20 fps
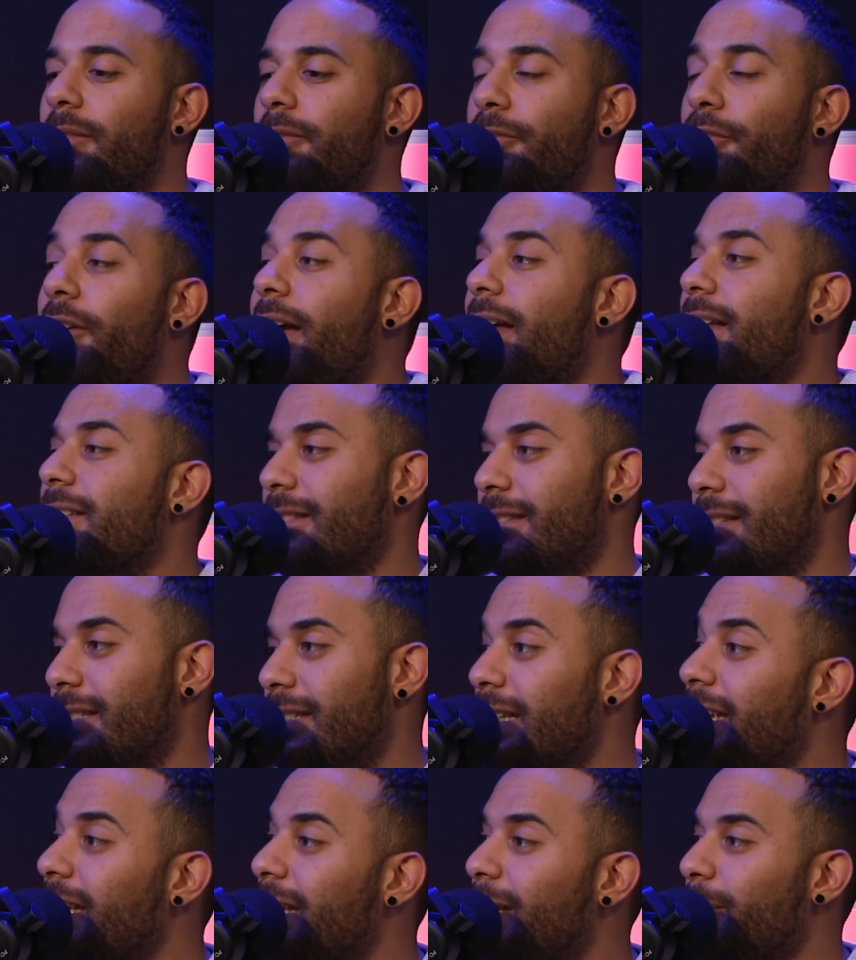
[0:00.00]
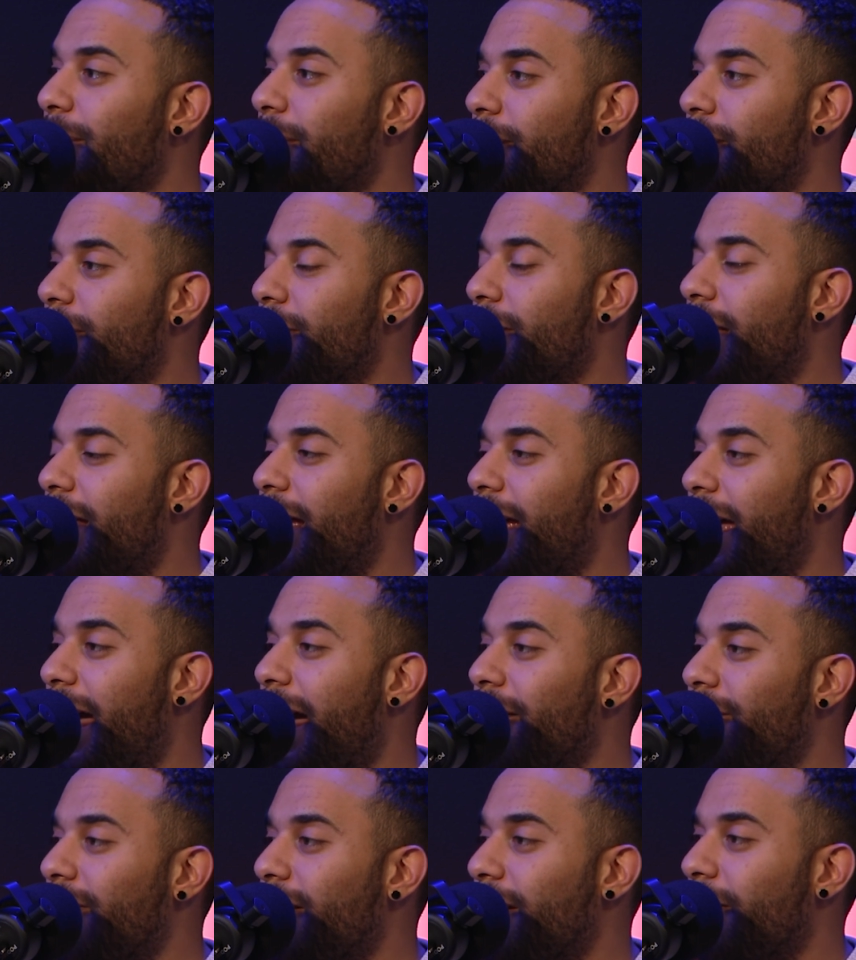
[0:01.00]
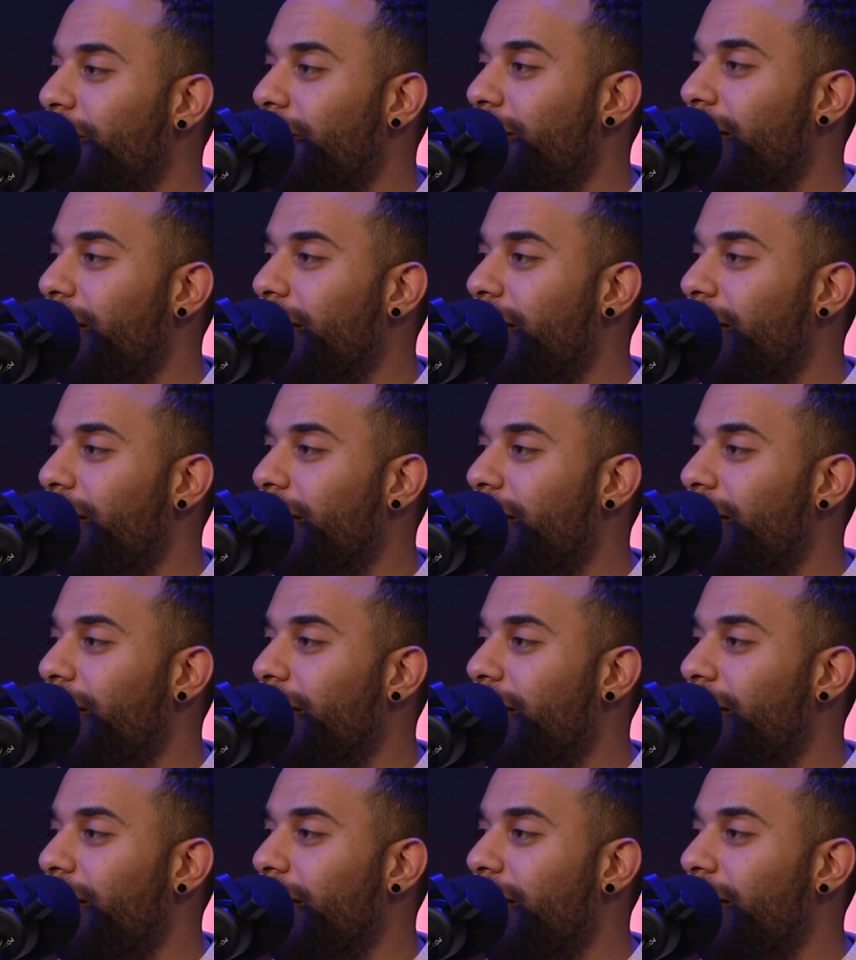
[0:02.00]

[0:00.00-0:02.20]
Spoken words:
friends and the team that I have here.